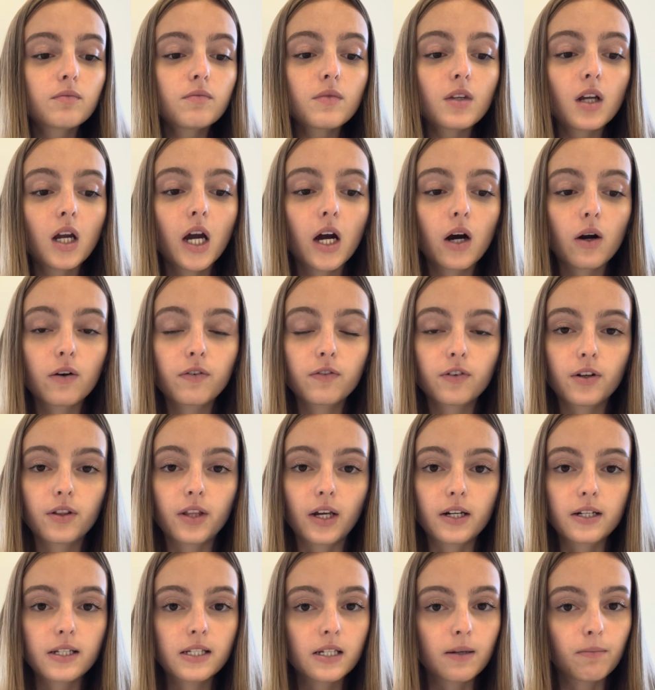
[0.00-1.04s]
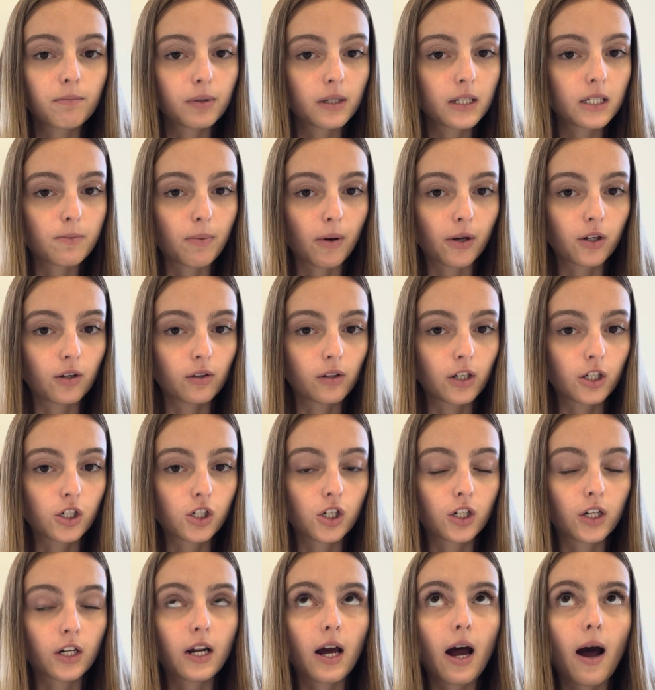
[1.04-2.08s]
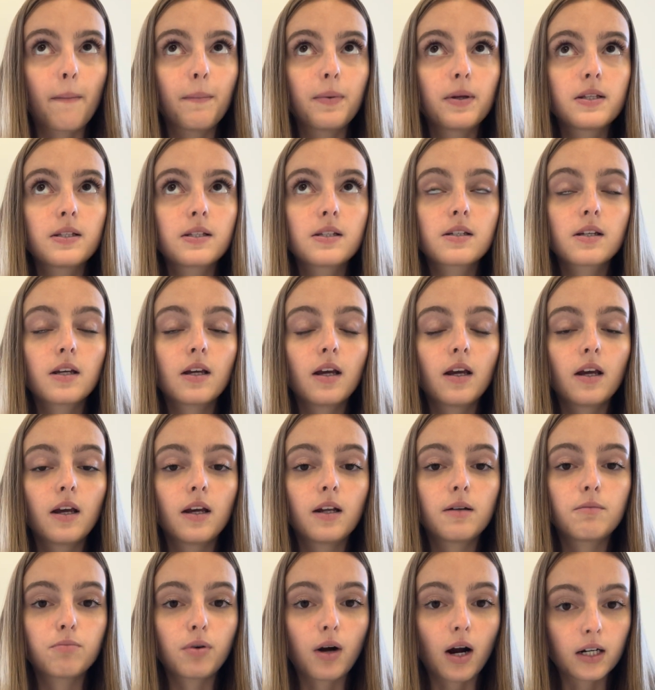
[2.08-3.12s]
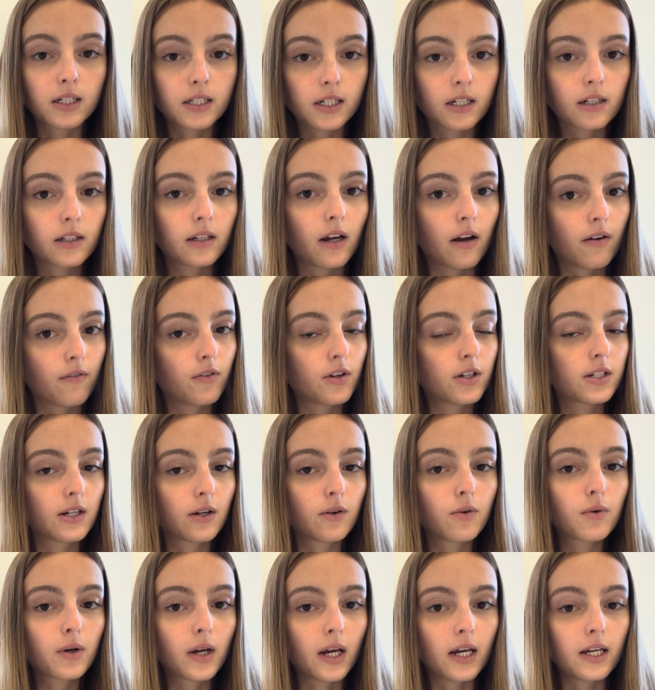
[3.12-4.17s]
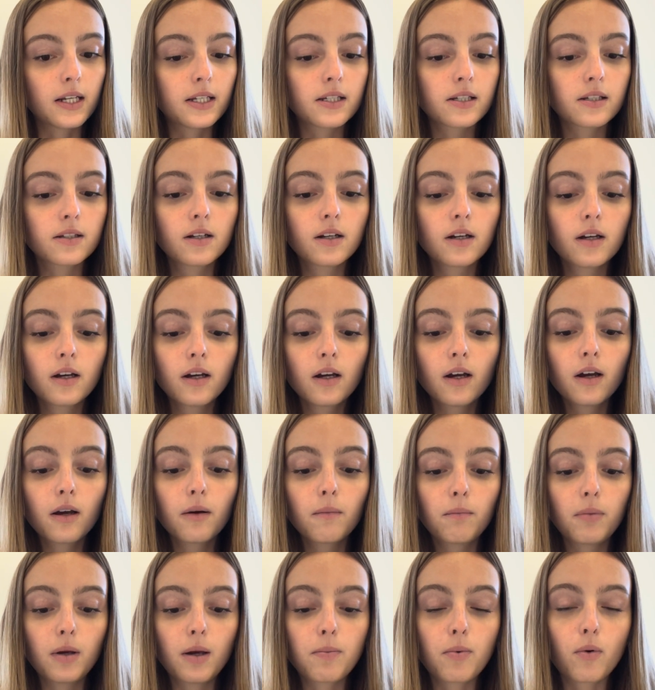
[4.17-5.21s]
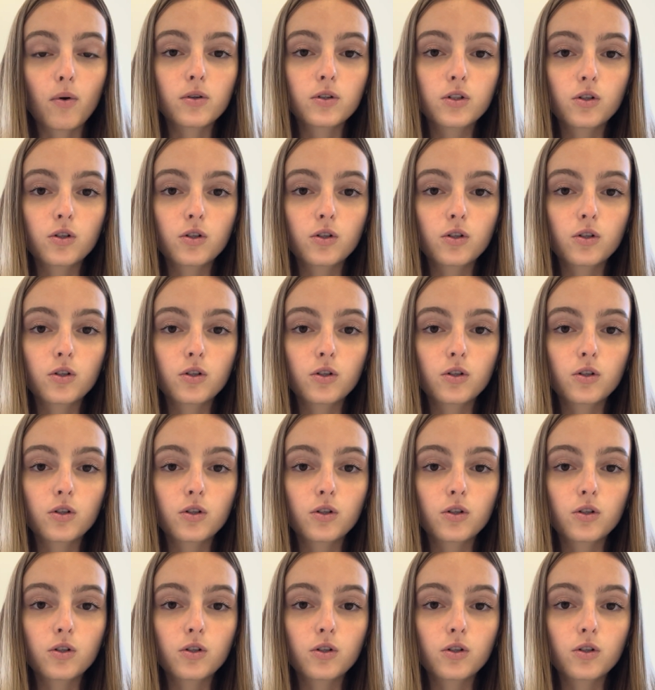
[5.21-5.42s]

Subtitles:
However, that is simply speculation and happens in practically every single case. People on